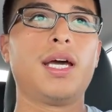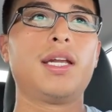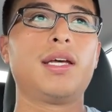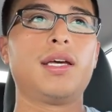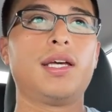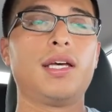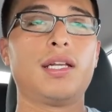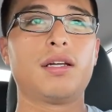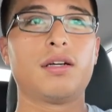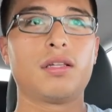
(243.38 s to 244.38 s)
And
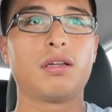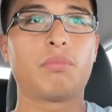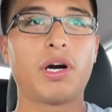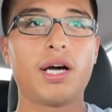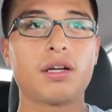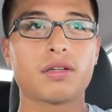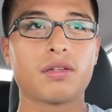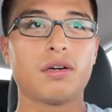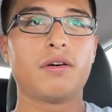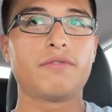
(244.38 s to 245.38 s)
in the product
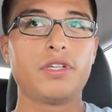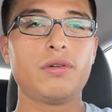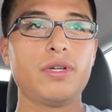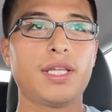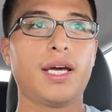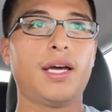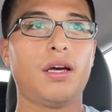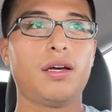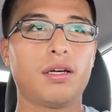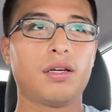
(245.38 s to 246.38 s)
of doing
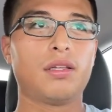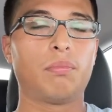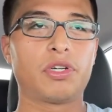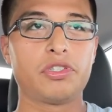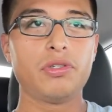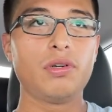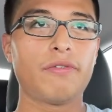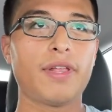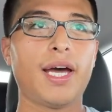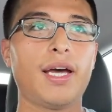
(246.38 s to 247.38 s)
that, the pursuit
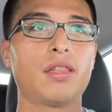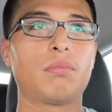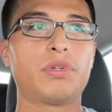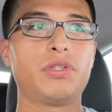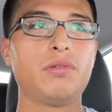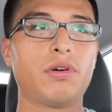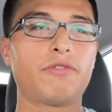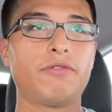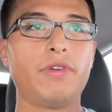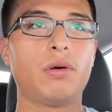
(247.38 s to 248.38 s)
of that, the pursuit of
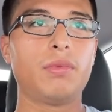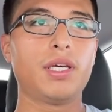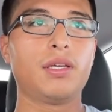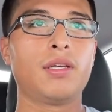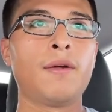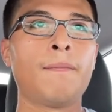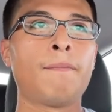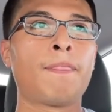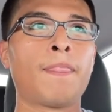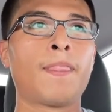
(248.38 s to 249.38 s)
fulfillment,
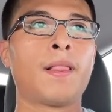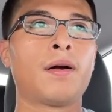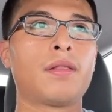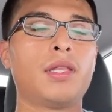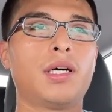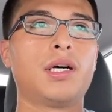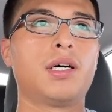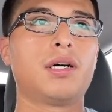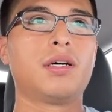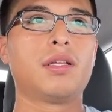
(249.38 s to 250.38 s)

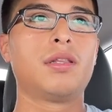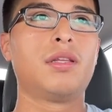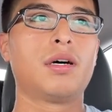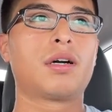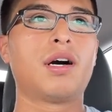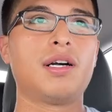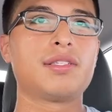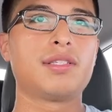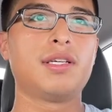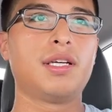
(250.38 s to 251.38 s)
the the
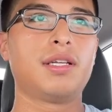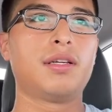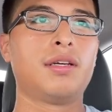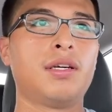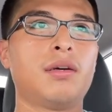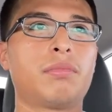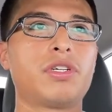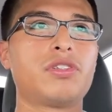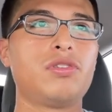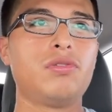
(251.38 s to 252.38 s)
constant
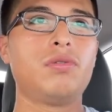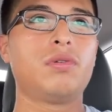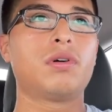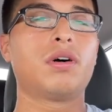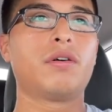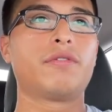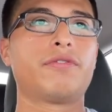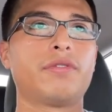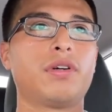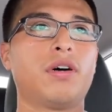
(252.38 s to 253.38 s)
pursuit of
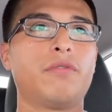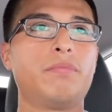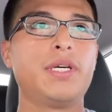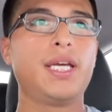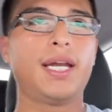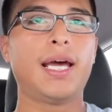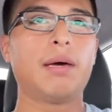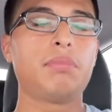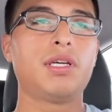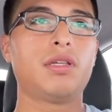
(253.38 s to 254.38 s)
of being
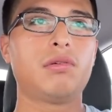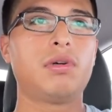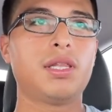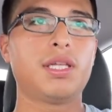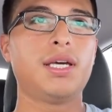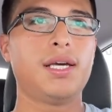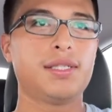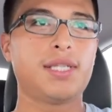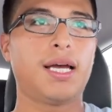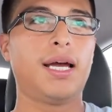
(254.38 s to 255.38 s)
happy and doing
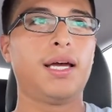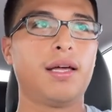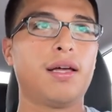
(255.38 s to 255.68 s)
things that